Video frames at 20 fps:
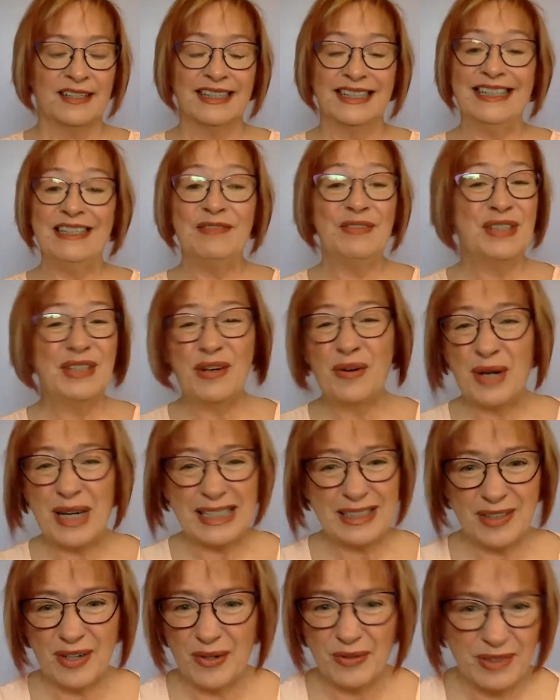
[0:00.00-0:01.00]
Even though I
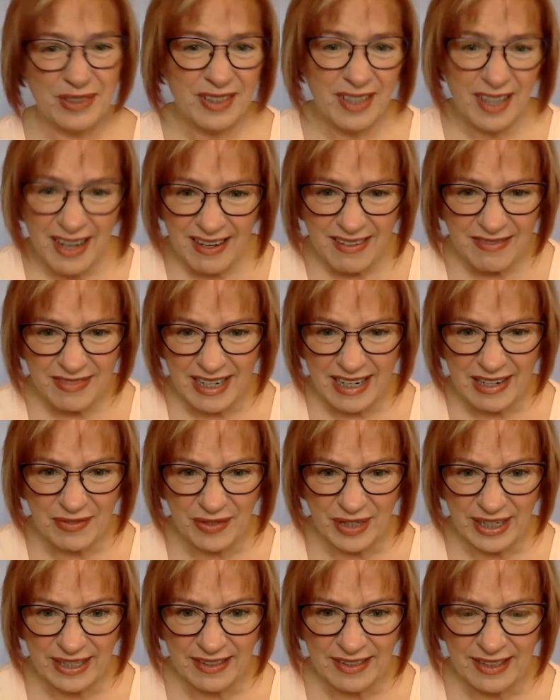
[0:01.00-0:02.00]
don't love
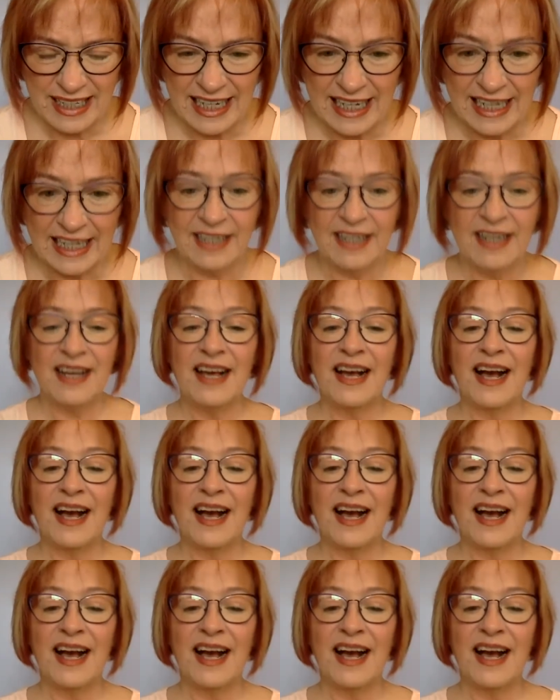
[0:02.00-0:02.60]
everything,